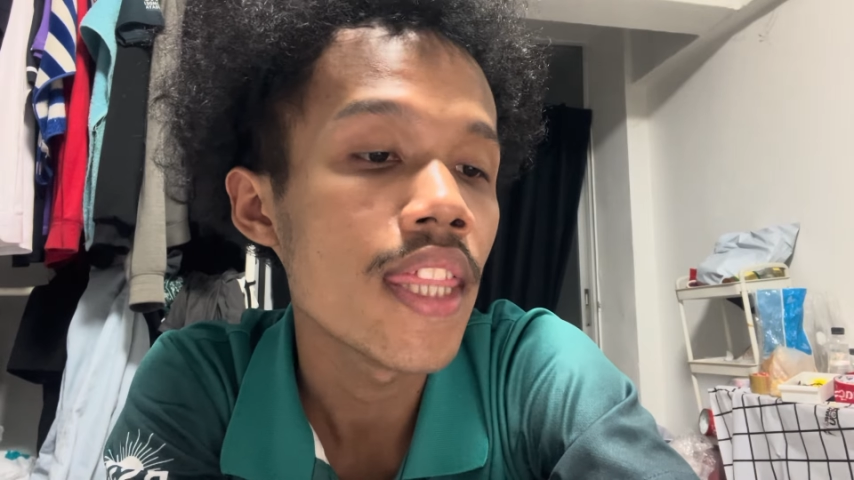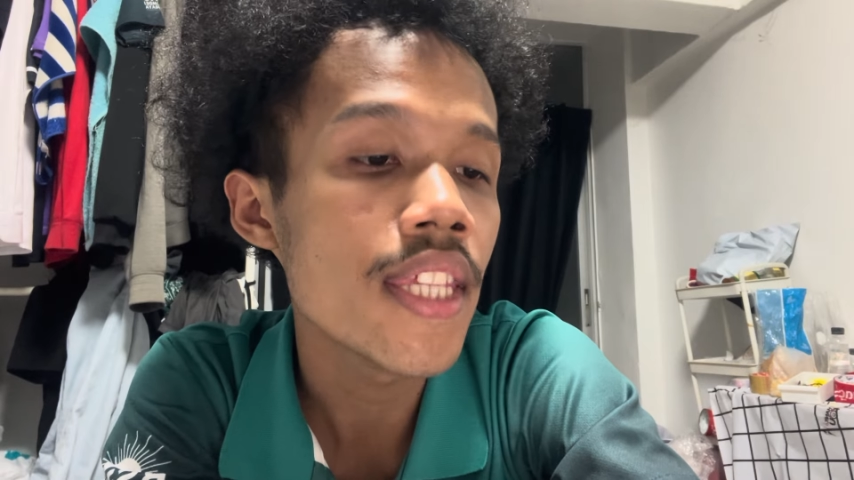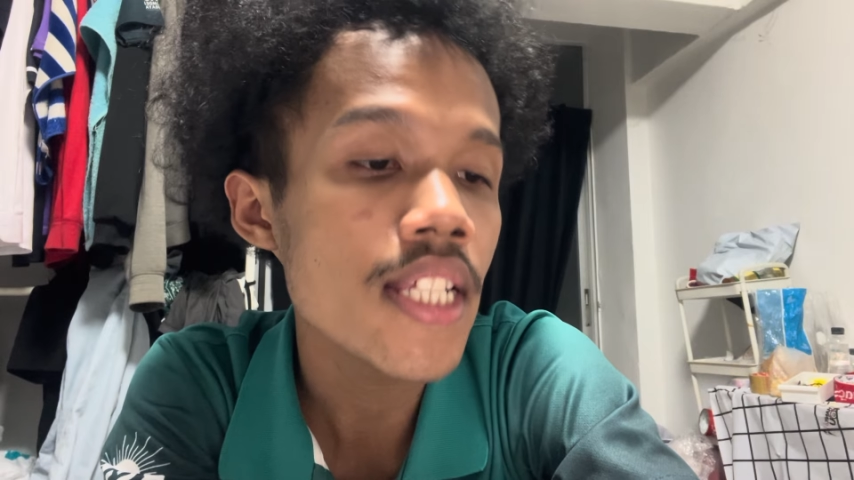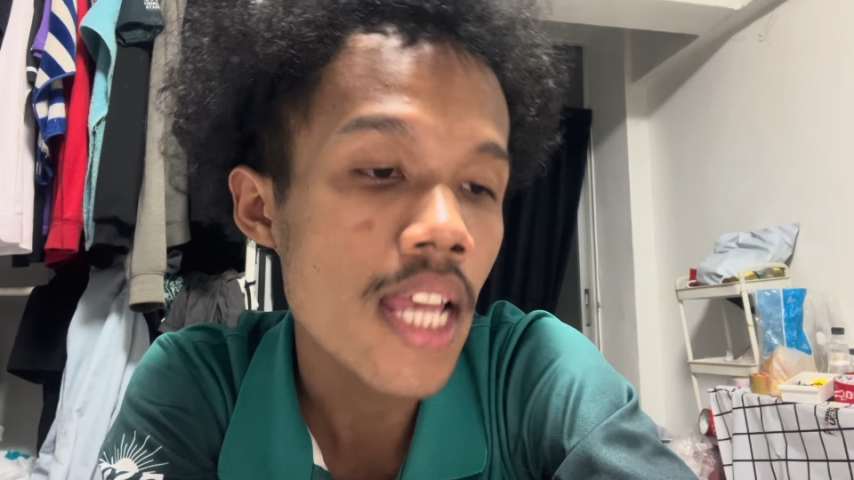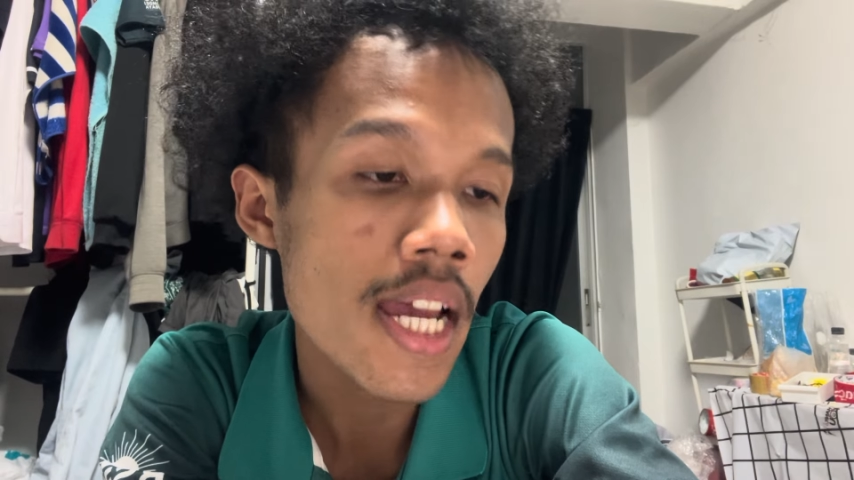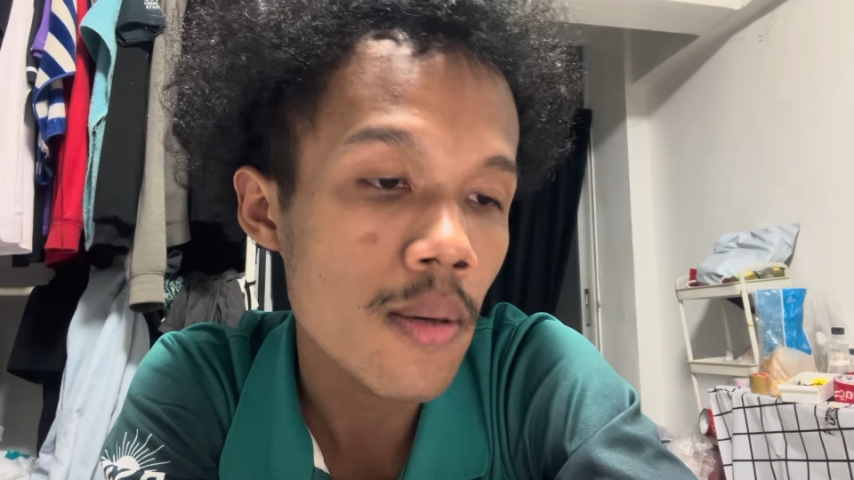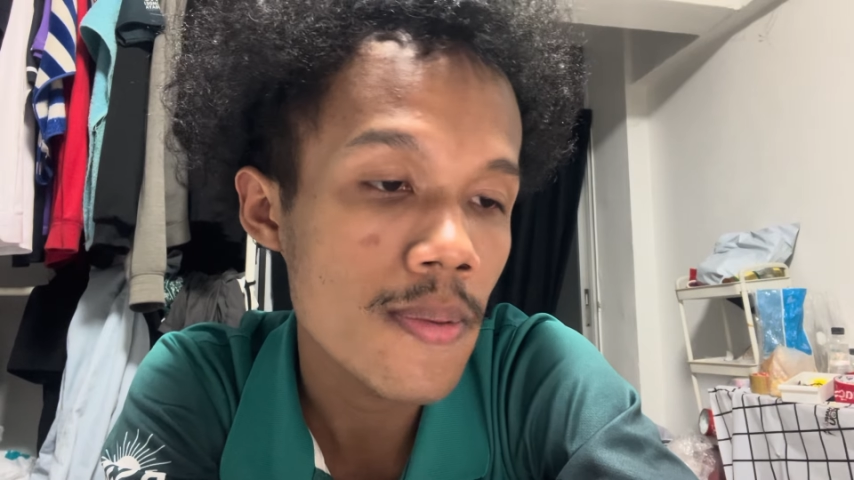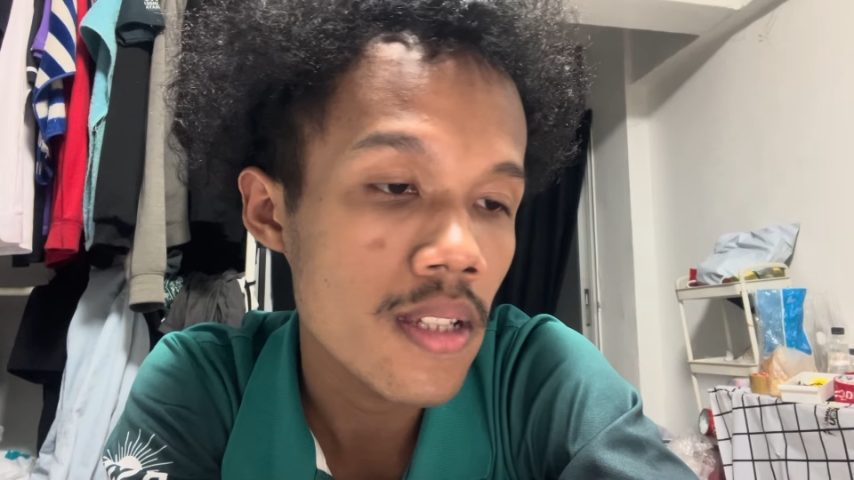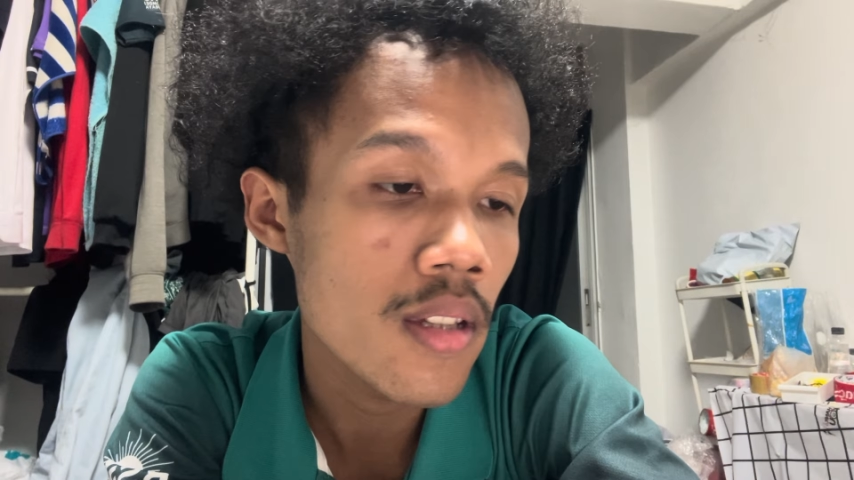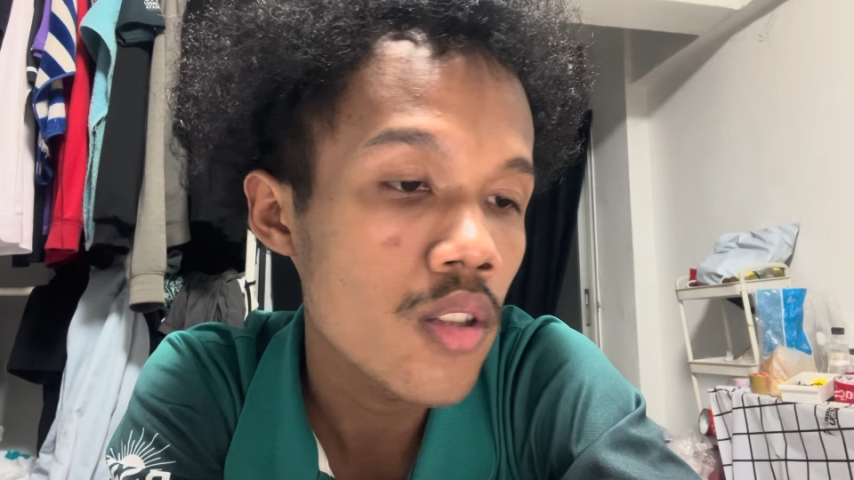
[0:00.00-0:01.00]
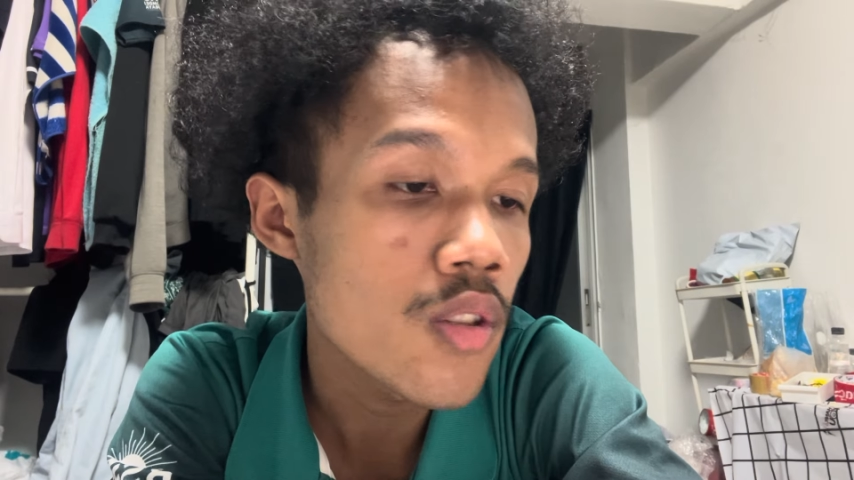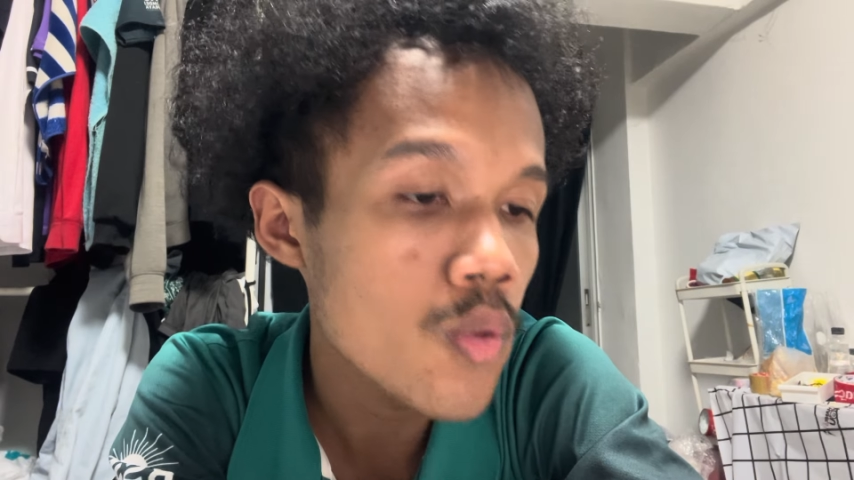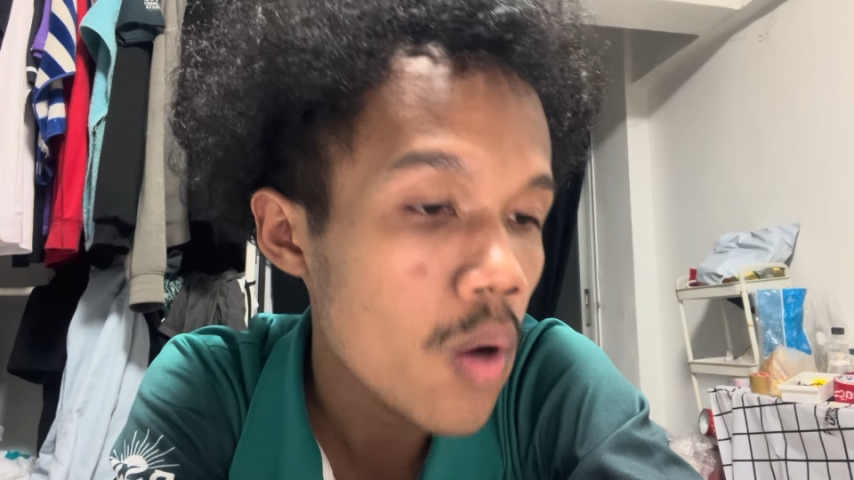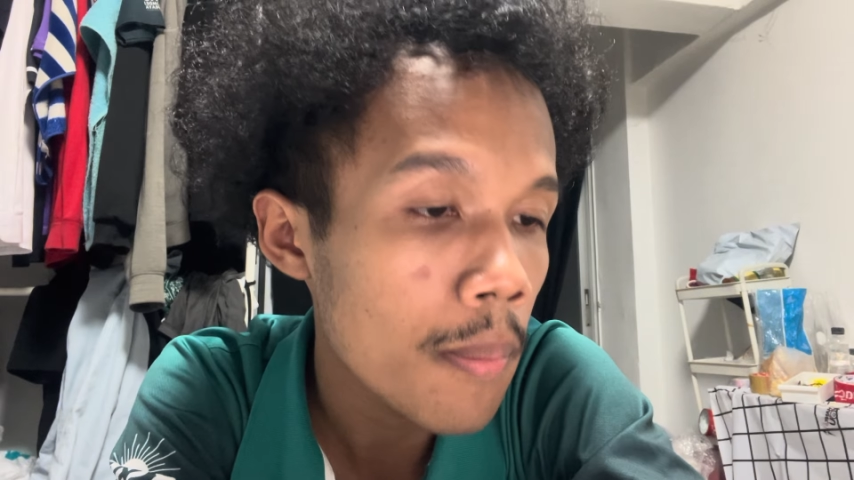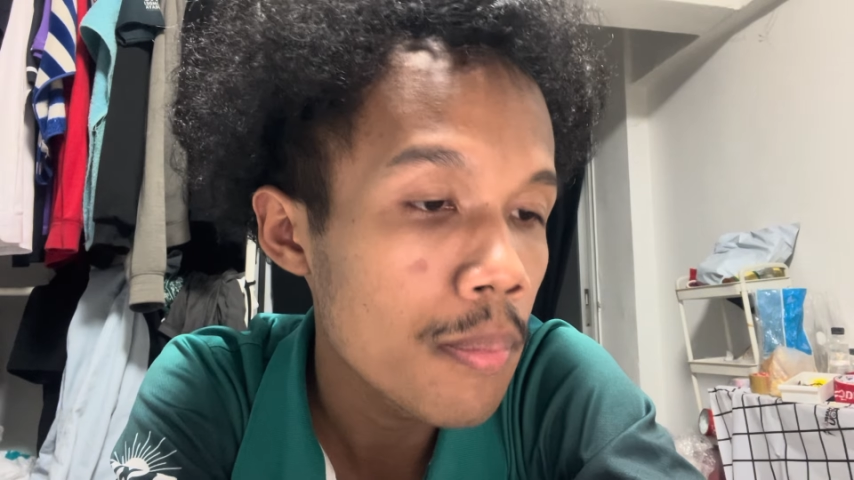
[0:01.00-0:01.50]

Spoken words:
This helps your